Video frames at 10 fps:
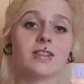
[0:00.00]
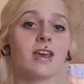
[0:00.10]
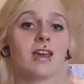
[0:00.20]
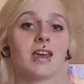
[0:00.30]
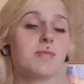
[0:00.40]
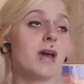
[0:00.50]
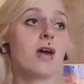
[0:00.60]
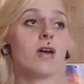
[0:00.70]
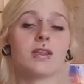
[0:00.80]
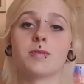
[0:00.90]
they
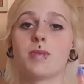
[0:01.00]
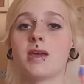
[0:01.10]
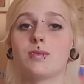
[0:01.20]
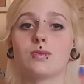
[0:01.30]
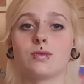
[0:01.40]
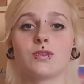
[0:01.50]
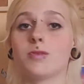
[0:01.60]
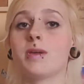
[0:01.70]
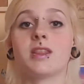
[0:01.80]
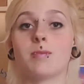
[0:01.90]
empower other people to
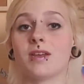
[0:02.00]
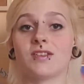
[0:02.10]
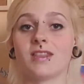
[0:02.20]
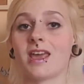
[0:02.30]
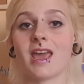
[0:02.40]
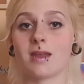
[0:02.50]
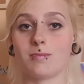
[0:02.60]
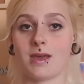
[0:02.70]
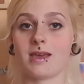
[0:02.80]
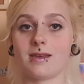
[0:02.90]
be the best that they can
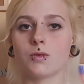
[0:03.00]
be.